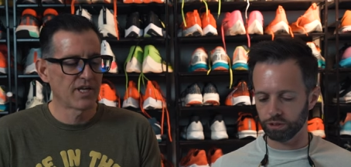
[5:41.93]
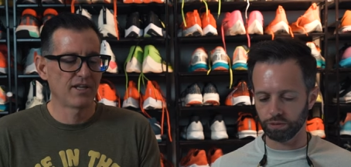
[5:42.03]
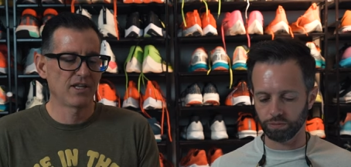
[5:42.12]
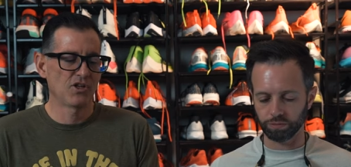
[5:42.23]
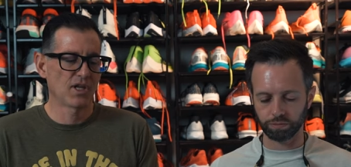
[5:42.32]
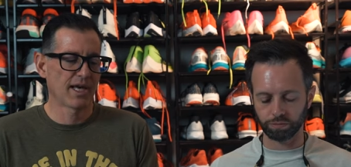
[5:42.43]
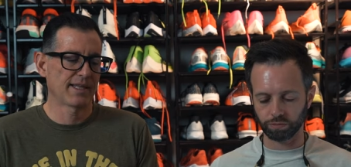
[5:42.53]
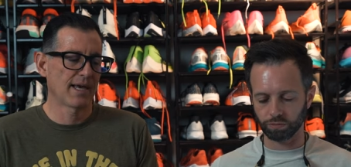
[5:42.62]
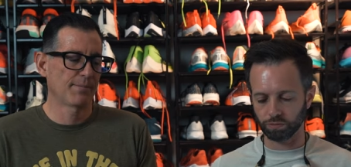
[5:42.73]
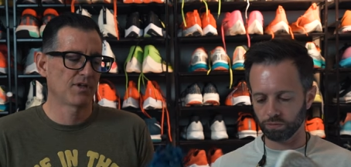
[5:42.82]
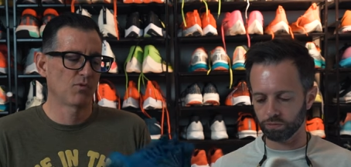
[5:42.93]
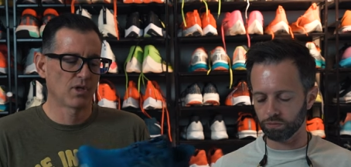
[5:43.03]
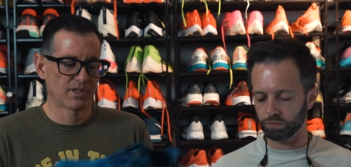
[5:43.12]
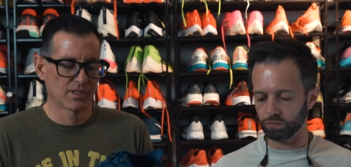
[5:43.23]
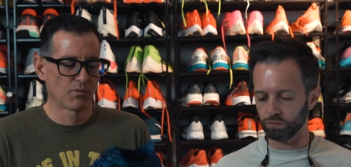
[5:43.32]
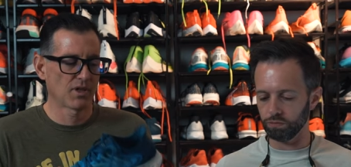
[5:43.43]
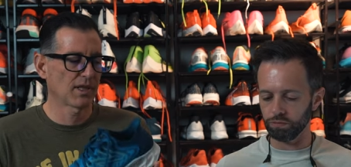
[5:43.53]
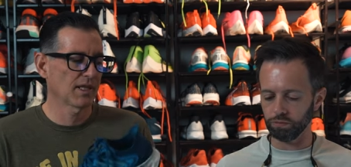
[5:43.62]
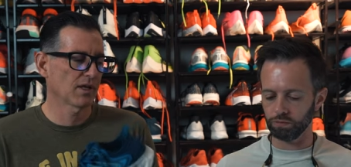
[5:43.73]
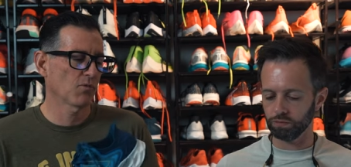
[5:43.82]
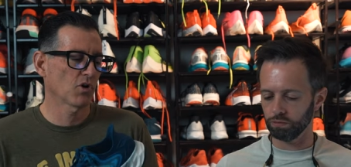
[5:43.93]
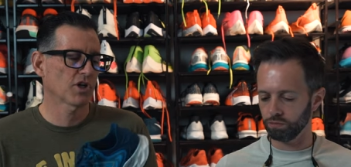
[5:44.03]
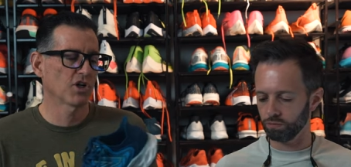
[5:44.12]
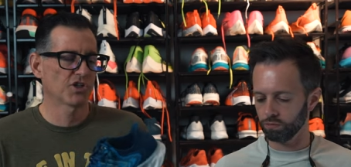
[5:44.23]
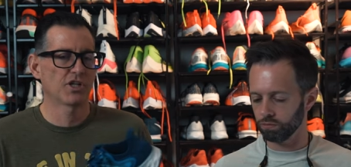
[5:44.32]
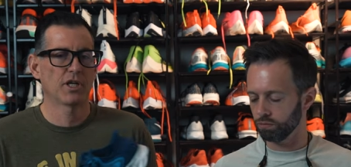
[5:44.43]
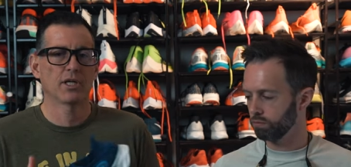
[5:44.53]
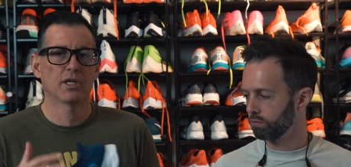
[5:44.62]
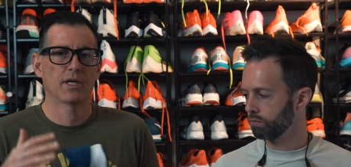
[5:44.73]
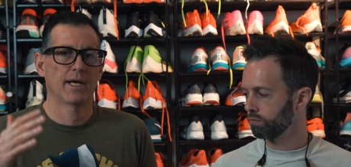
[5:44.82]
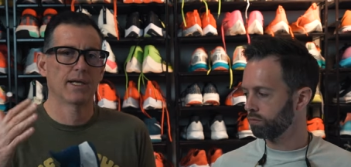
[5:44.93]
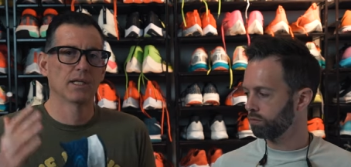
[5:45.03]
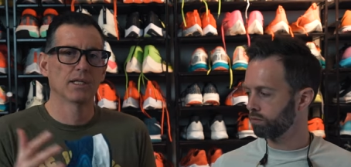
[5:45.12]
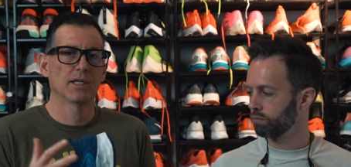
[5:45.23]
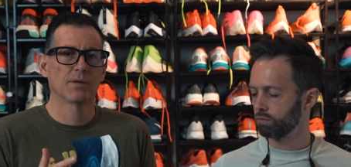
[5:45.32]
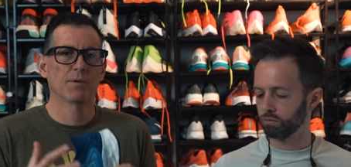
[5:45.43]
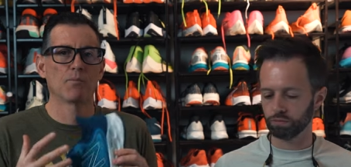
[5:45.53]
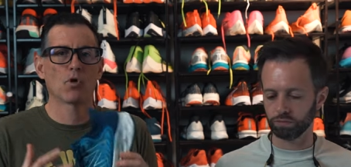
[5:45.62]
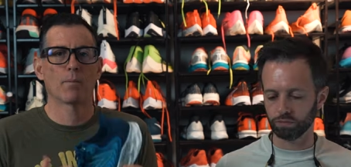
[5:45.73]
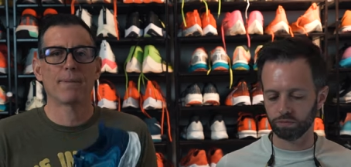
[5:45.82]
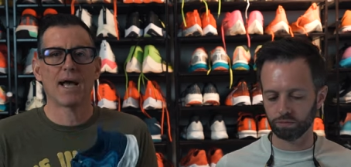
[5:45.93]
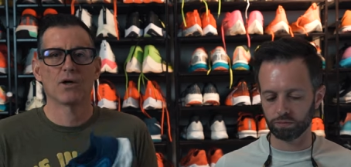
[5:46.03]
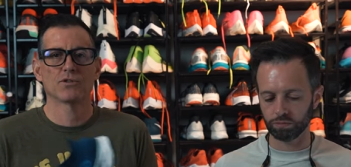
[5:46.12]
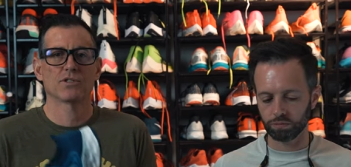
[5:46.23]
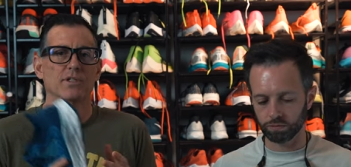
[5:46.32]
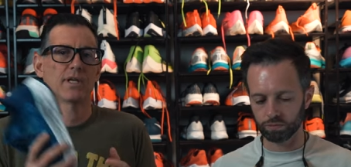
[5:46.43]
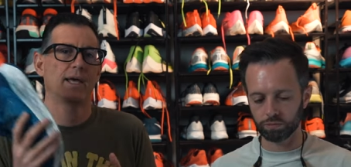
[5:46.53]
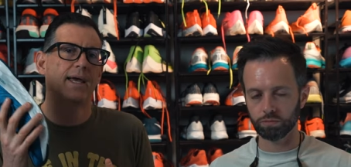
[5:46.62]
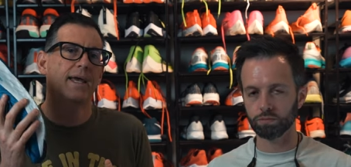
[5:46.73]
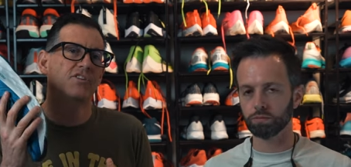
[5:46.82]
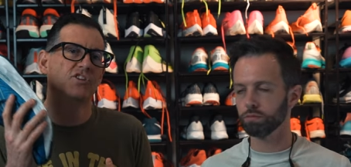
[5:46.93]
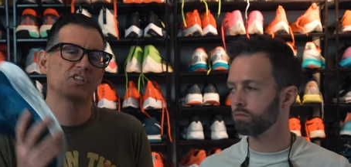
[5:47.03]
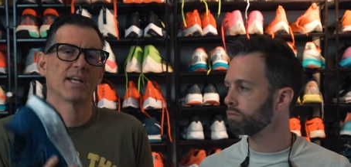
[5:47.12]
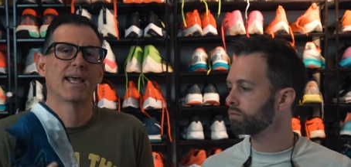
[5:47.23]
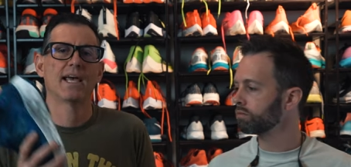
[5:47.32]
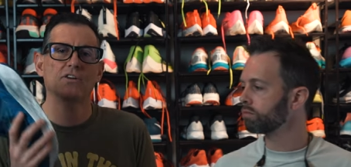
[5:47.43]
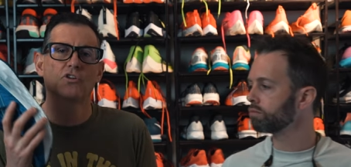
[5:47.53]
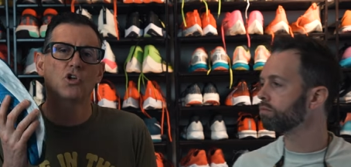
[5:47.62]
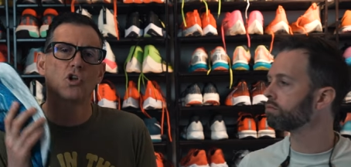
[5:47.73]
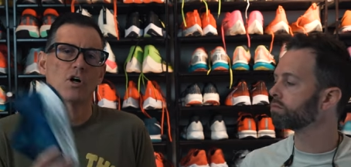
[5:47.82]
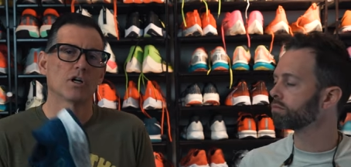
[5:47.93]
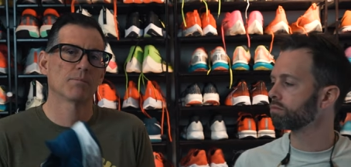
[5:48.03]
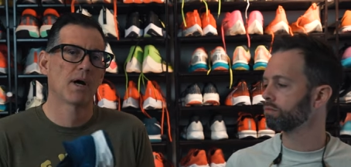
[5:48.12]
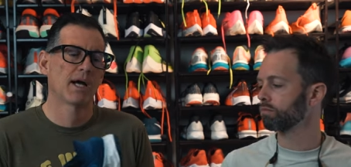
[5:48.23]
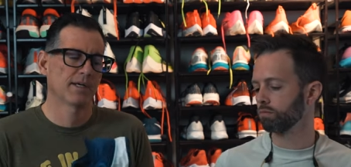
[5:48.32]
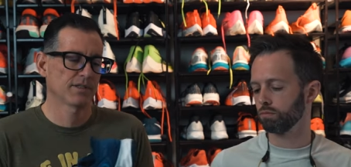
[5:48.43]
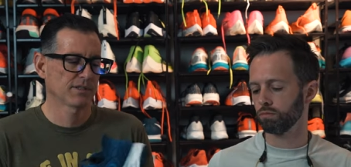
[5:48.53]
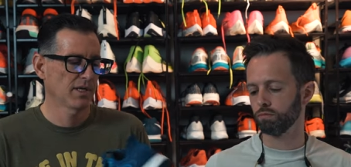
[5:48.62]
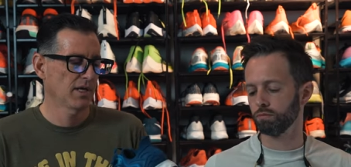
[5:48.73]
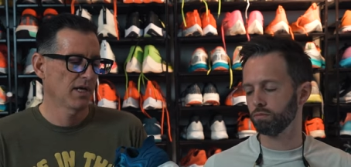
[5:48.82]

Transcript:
Speaker 1: say that you like that, but you want something with a little more cushioning and a little bit more bounce and just can handle long miles.